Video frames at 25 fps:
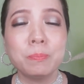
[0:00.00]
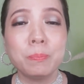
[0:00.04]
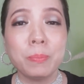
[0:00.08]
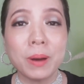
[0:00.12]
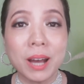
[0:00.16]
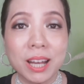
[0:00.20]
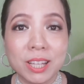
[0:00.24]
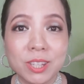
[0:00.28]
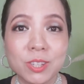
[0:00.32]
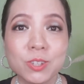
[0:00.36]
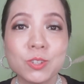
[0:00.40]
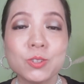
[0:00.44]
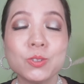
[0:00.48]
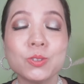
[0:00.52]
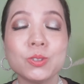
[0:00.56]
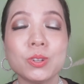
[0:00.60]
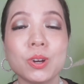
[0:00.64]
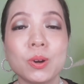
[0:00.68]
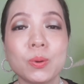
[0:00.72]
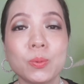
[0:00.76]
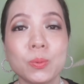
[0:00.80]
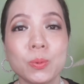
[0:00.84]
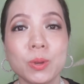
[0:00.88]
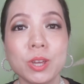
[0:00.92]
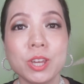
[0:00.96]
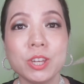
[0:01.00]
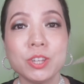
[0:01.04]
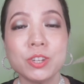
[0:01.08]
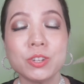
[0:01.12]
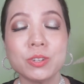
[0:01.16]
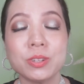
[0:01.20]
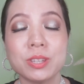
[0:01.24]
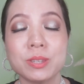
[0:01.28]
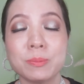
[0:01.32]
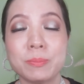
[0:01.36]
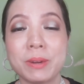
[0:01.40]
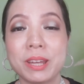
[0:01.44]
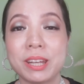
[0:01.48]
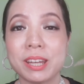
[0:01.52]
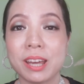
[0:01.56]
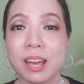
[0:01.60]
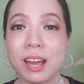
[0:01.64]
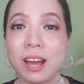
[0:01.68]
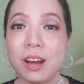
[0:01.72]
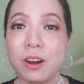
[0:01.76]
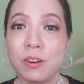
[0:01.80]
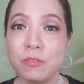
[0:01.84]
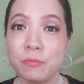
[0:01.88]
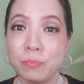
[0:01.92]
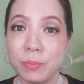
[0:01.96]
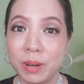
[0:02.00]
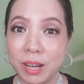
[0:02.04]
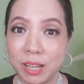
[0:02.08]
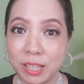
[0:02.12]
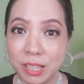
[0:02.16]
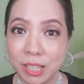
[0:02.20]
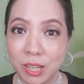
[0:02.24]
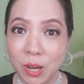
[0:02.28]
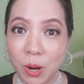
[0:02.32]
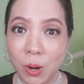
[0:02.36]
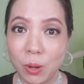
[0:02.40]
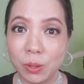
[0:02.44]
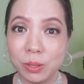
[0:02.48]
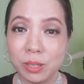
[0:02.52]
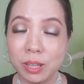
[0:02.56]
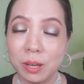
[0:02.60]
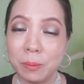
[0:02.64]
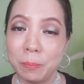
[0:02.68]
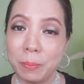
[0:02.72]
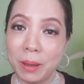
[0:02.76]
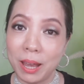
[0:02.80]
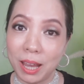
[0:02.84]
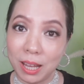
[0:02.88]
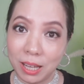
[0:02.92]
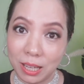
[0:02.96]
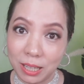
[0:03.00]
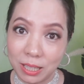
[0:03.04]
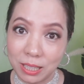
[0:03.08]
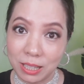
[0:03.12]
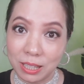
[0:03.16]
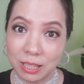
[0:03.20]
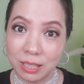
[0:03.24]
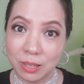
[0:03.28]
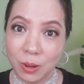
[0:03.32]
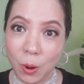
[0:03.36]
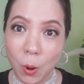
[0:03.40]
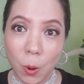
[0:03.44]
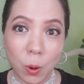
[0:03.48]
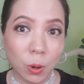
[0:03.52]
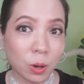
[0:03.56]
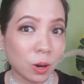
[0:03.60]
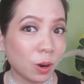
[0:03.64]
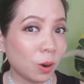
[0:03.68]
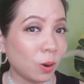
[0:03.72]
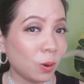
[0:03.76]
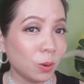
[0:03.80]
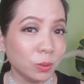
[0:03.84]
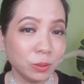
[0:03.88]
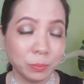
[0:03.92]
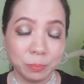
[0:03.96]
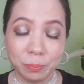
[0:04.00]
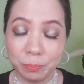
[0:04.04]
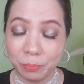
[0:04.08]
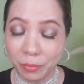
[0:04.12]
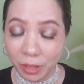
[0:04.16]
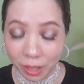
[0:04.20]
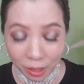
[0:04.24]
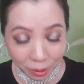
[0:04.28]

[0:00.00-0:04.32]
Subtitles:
but do not wish to spend the kind of money on a palette or on